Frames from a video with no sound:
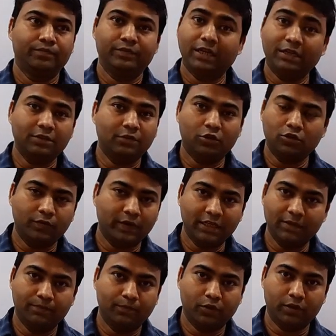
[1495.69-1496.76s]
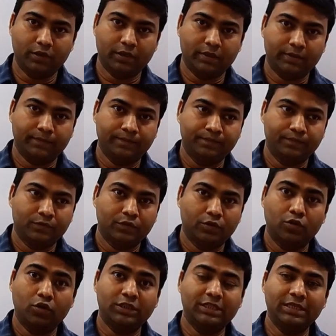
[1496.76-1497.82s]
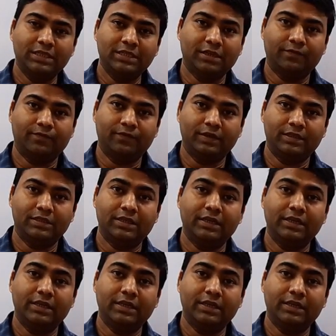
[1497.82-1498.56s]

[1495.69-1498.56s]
That is also very important. Gaussian surface,